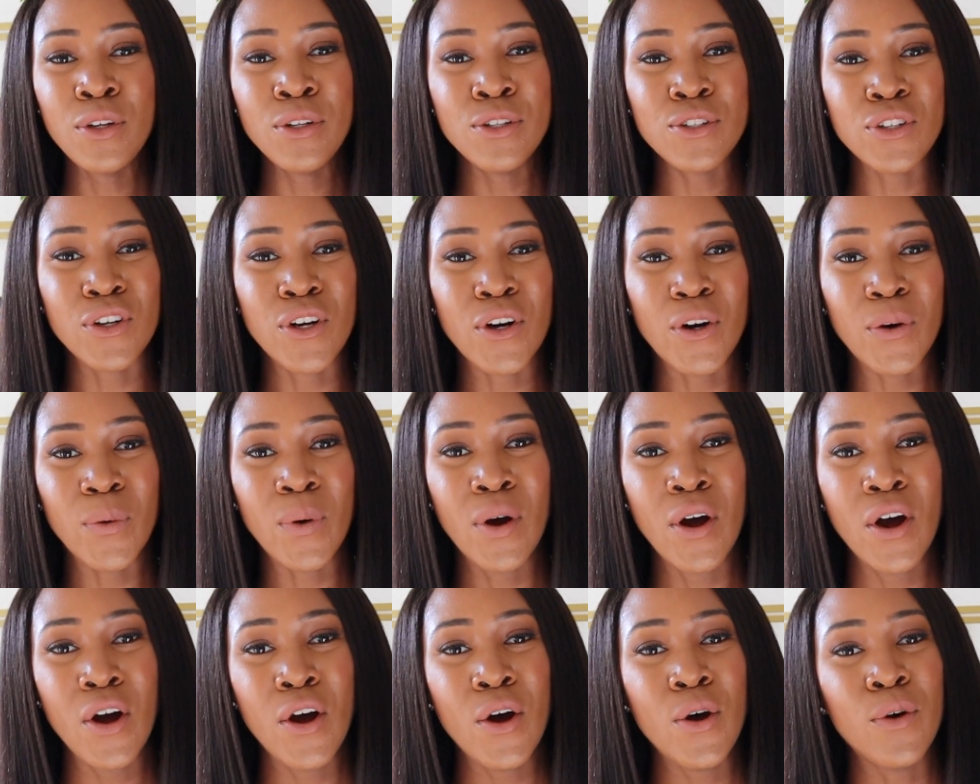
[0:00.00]

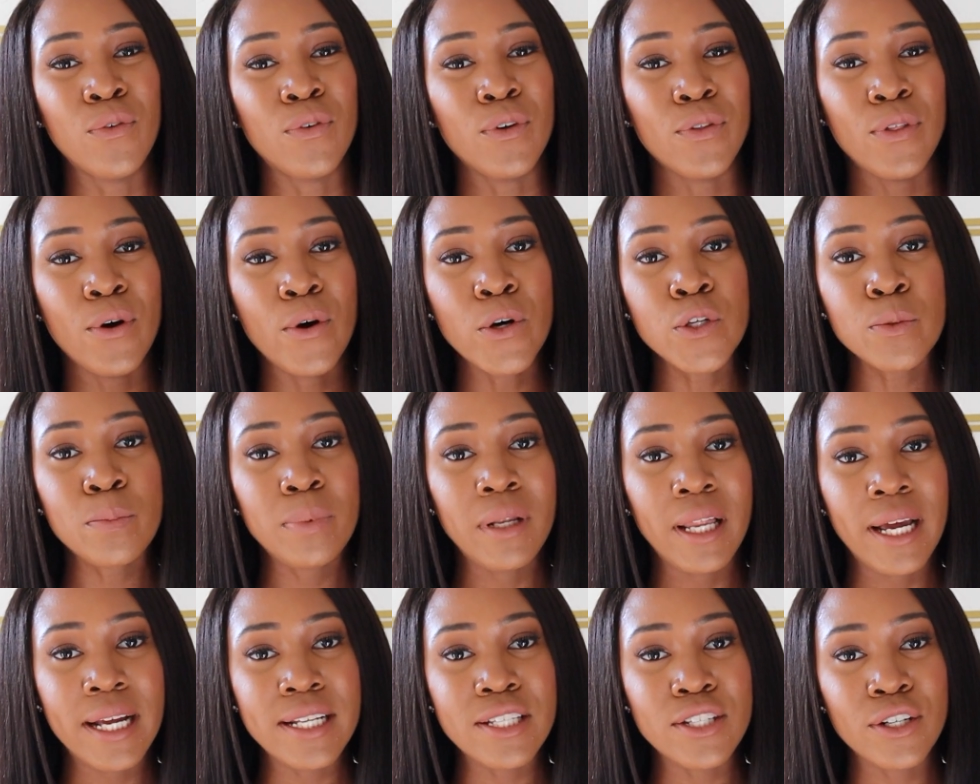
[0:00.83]
So for those
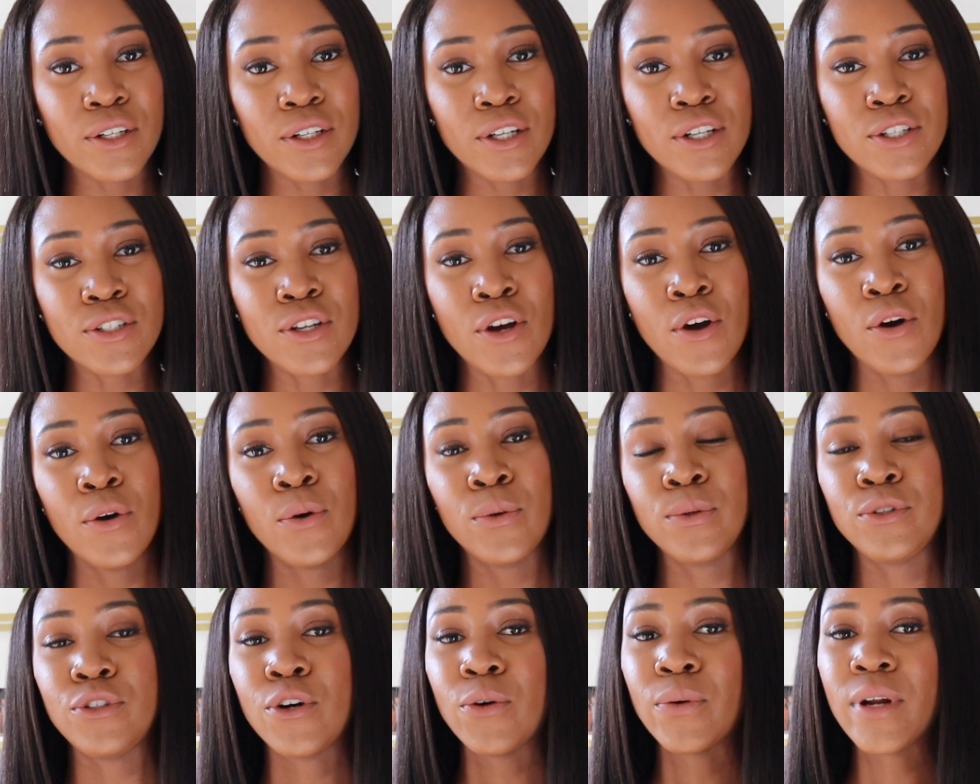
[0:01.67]
planters
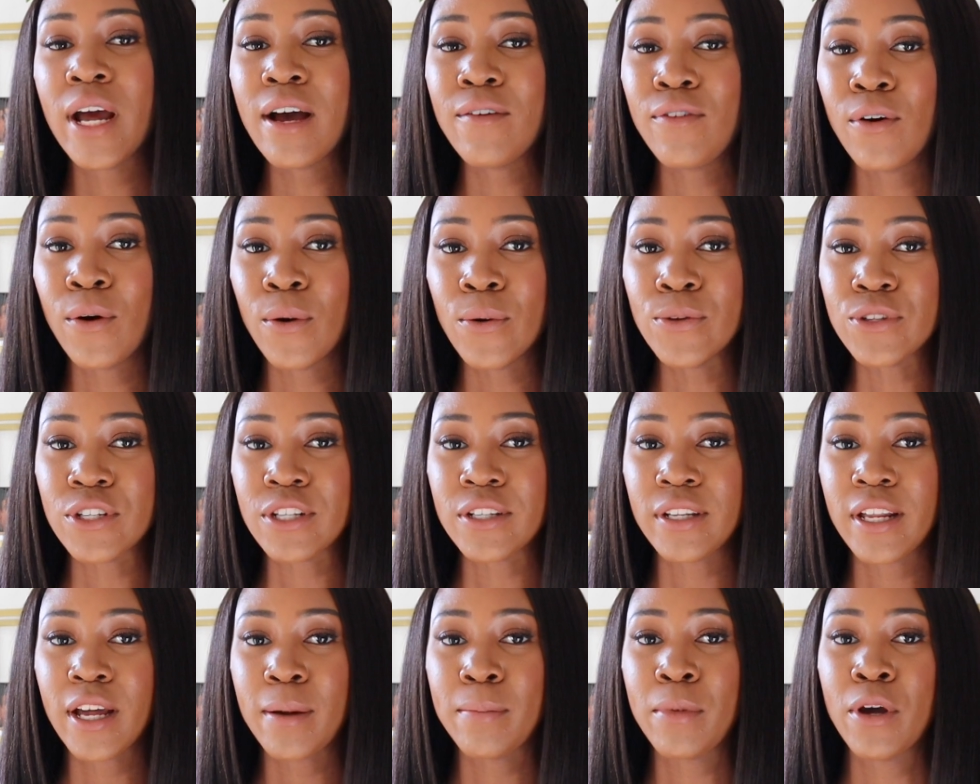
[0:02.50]
who don't have holes
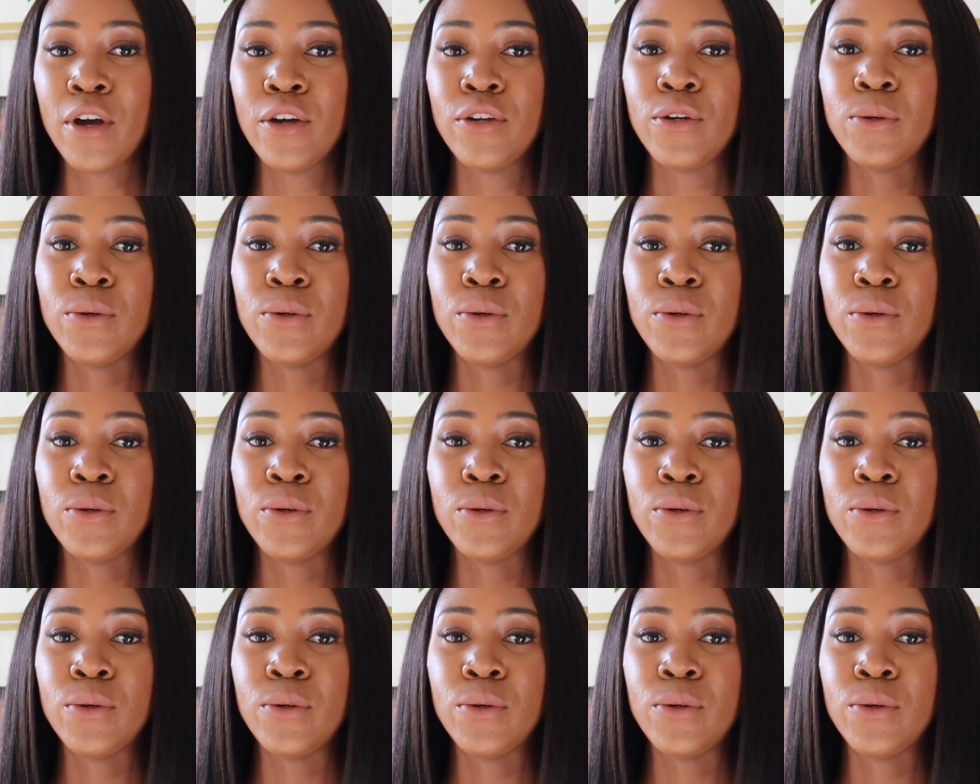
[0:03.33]
in them,